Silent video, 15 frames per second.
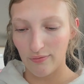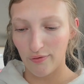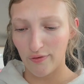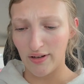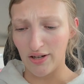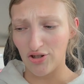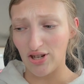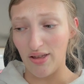
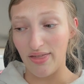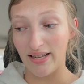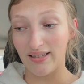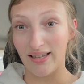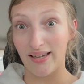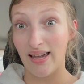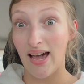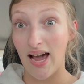Finished, I think,
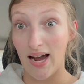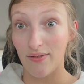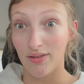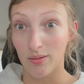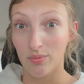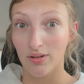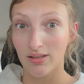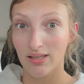like half
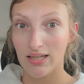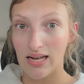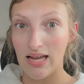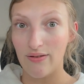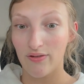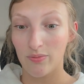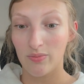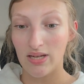the book today,
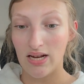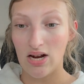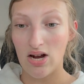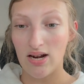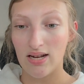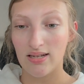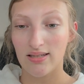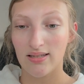if I'm being
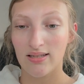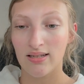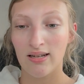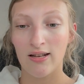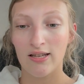honest.